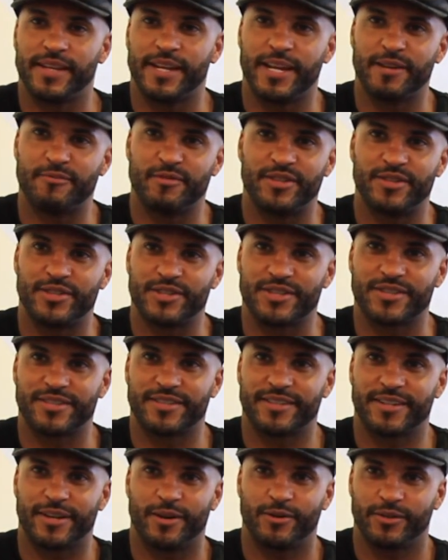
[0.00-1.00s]
him and
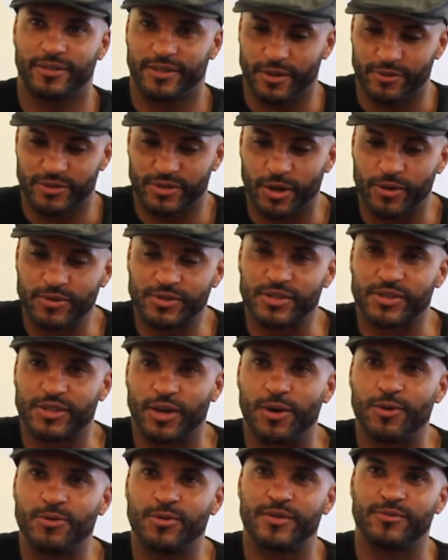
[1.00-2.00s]
just go toe to
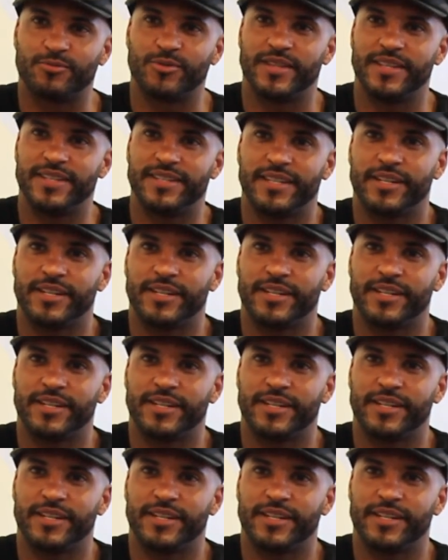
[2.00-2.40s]
toe with these